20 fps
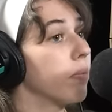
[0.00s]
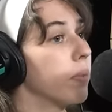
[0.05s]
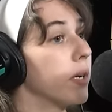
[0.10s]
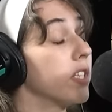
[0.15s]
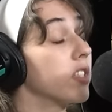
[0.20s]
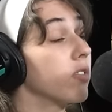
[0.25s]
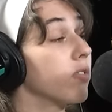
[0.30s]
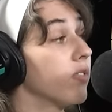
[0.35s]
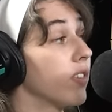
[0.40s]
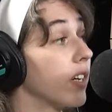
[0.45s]
but
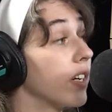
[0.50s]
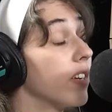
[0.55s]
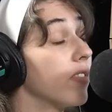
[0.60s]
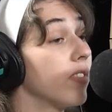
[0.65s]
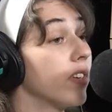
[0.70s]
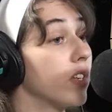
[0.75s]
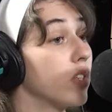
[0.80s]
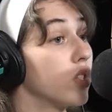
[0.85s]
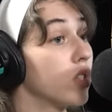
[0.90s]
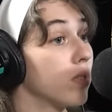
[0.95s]
it's a very
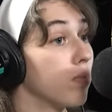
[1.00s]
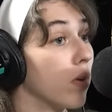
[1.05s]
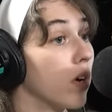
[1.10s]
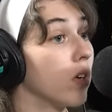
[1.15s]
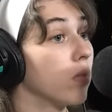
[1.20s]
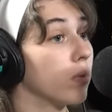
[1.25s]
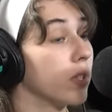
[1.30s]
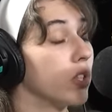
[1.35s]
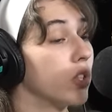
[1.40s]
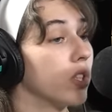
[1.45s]
very
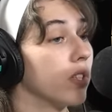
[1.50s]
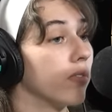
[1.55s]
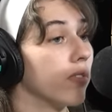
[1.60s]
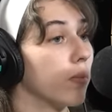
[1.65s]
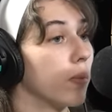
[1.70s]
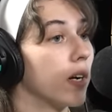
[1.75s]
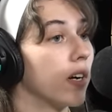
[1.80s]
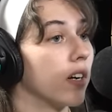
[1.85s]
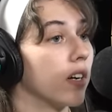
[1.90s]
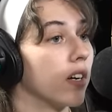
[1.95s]
small region of
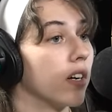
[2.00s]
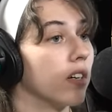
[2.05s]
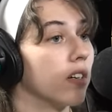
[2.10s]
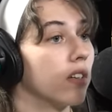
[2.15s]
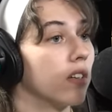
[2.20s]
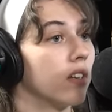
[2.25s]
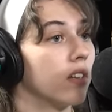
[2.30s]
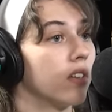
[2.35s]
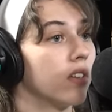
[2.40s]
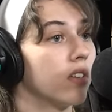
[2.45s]
my America.
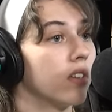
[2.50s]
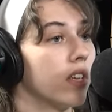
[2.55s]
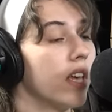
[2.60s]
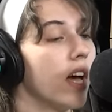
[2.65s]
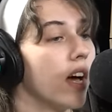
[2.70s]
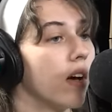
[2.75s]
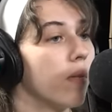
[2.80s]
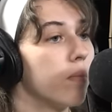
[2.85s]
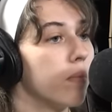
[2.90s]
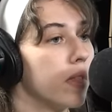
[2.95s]
region.
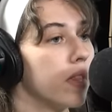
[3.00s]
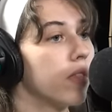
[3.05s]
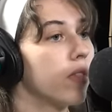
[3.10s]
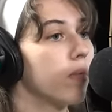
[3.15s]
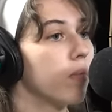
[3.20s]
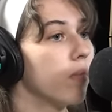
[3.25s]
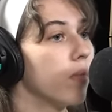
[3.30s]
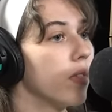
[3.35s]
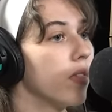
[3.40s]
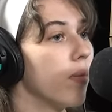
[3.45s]
Yeah, in, in
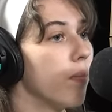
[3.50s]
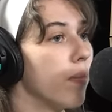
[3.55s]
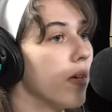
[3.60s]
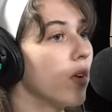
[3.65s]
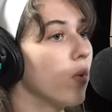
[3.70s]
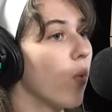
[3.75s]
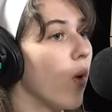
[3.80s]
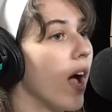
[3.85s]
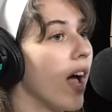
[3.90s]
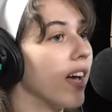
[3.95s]
the
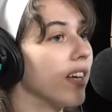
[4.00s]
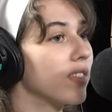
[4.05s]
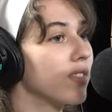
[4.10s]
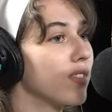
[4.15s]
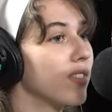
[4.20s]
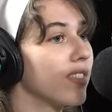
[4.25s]
Midwest.